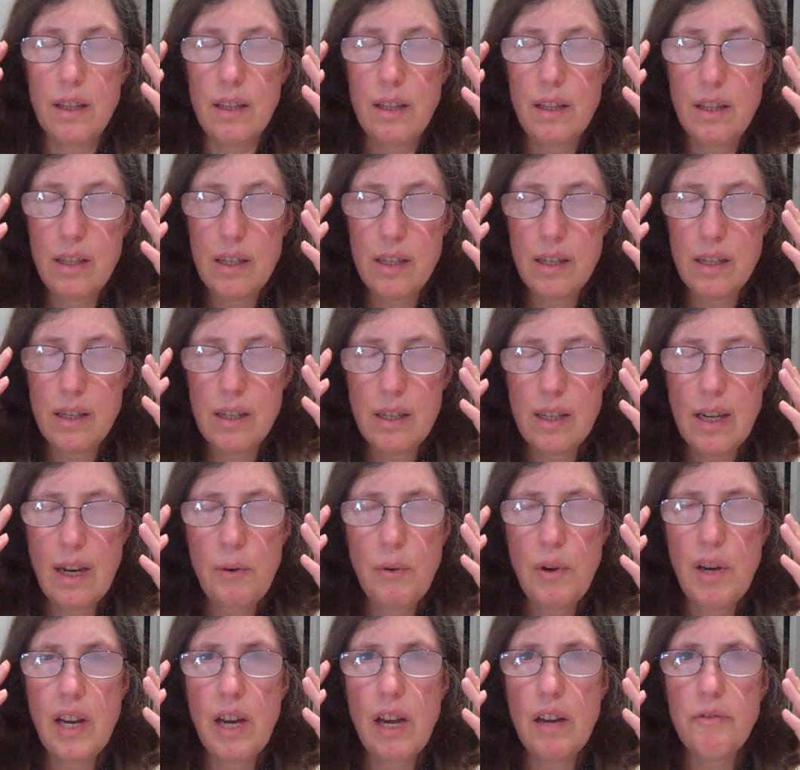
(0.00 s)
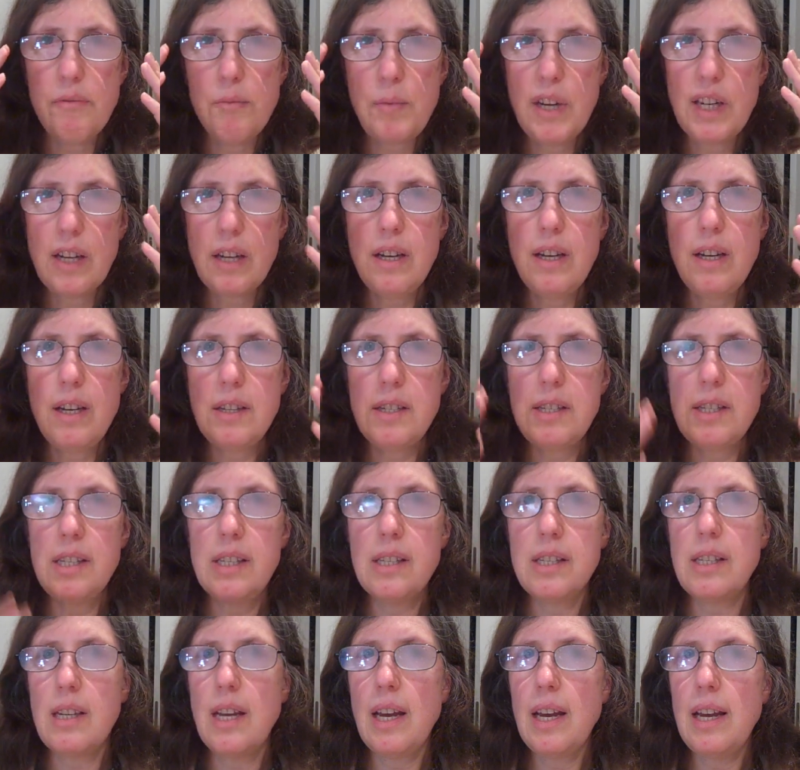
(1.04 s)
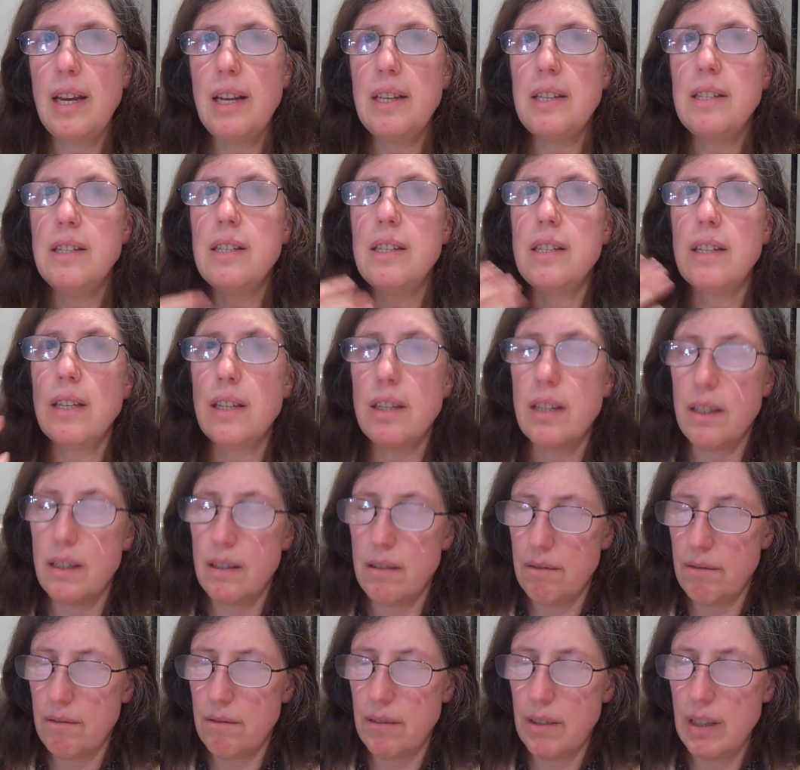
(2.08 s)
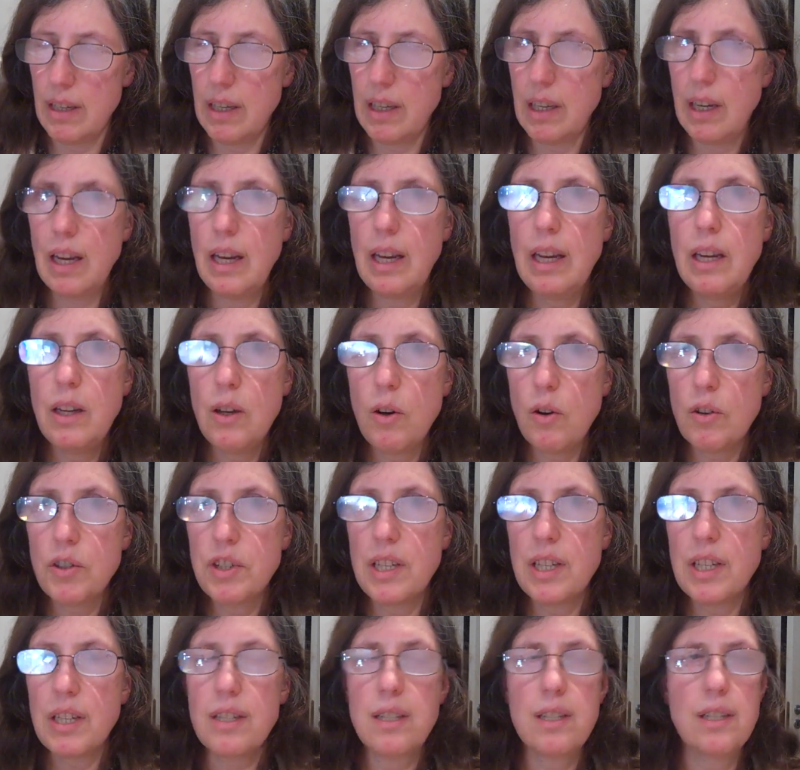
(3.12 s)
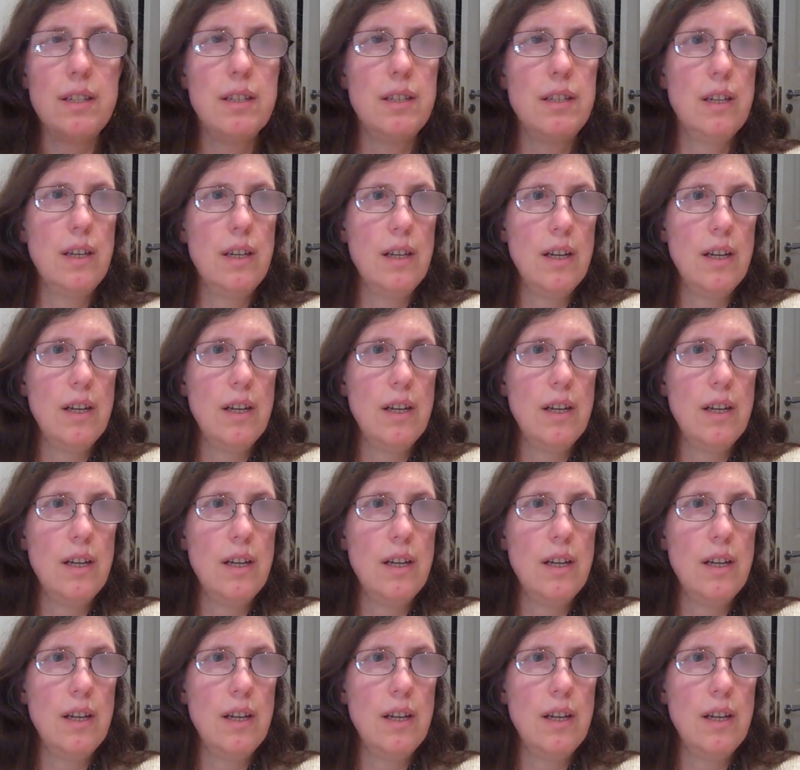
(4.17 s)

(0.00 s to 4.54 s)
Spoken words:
this is how I have my glasses. And he got it.